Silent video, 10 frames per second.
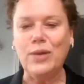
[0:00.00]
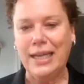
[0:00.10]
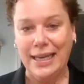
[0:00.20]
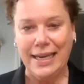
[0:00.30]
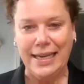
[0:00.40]

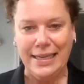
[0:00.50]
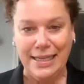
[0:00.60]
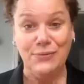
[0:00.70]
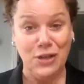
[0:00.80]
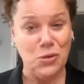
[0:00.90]
really an
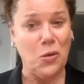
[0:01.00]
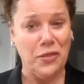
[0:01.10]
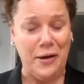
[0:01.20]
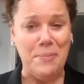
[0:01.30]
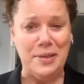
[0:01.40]
individual
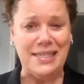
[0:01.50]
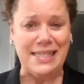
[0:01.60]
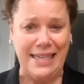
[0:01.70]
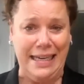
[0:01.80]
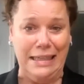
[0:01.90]
therapist
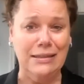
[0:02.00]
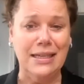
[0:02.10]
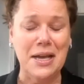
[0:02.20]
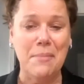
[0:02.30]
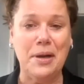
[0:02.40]
skill.
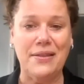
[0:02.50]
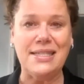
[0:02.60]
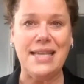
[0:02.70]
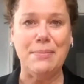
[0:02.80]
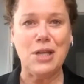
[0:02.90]
But at the
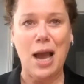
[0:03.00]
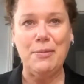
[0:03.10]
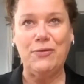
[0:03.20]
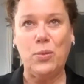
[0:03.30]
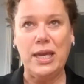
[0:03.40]
same time,
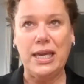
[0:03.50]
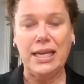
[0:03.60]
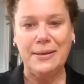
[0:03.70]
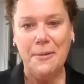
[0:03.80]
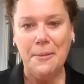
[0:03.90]
if we
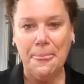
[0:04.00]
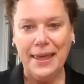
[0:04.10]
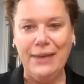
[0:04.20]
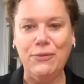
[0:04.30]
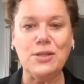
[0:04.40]
can
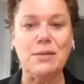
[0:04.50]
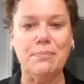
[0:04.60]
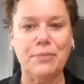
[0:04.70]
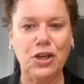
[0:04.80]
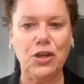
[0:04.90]
give you some
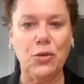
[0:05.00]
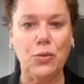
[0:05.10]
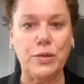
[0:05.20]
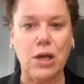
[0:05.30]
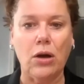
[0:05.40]

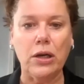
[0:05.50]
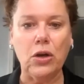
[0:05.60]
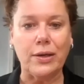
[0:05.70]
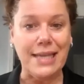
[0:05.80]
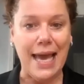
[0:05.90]
cues on,
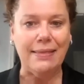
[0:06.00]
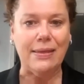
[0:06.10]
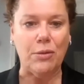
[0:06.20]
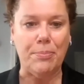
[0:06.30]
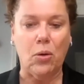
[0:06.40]
look, take the
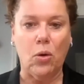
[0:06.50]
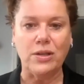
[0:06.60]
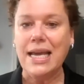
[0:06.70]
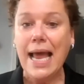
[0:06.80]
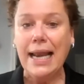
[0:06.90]
report,
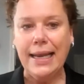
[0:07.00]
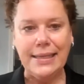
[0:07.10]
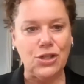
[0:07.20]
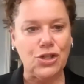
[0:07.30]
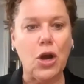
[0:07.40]

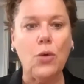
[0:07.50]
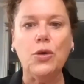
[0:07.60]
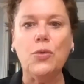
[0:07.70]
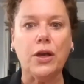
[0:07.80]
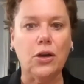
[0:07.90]
let's show
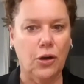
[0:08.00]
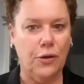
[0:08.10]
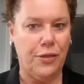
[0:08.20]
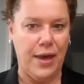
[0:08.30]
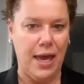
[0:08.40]
you the good
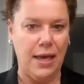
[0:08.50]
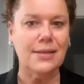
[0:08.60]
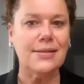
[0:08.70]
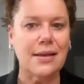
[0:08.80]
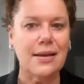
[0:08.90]

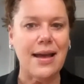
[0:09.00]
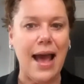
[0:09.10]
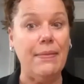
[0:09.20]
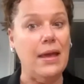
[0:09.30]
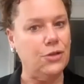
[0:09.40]
things,
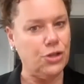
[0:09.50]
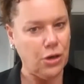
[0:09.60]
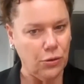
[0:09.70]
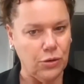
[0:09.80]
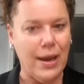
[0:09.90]
and then
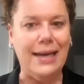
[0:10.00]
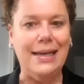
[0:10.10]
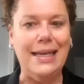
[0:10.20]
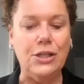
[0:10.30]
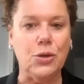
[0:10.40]
show you and
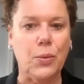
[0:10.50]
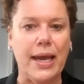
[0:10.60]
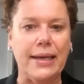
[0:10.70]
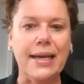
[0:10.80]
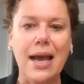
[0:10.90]
lead you
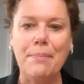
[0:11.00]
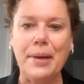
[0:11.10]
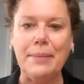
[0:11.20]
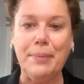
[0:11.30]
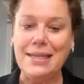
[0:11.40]
in.
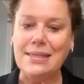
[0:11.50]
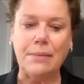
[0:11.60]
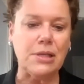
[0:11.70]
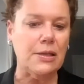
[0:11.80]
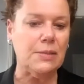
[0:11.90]
But because
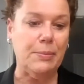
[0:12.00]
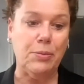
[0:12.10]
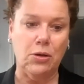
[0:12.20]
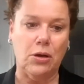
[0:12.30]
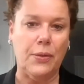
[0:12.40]
sometimes
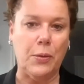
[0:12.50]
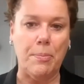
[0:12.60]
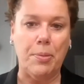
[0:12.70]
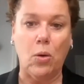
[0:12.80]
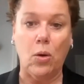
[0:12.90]
people look at the
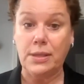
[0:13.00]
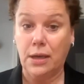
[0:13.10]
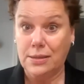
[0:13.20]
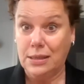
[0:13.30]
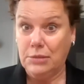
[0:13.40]
reports,
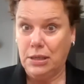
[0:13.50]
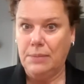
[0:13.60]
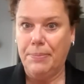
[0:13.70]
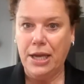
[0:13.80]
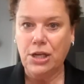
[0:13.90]
because sometimes the
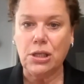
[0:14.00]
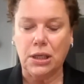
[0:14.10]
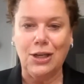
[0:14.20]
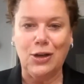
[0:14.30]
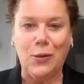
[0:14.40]
patient
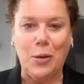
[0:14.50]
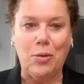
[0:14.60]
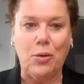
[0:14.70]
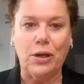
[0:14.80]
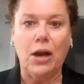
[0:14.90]
can look at the
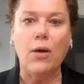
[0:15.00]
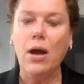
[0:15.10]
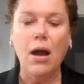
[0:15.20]
report and go,